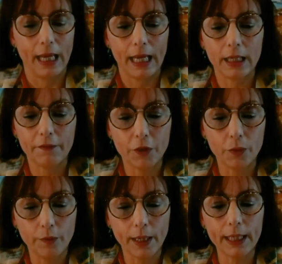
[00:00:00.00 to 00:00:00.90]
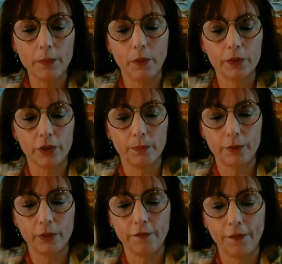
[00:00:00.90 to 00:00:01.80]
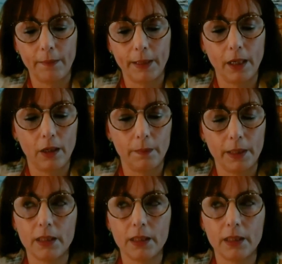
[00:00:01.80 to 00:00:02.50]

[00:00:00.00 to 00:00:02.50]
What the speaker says: And if you really want to improve family harmony,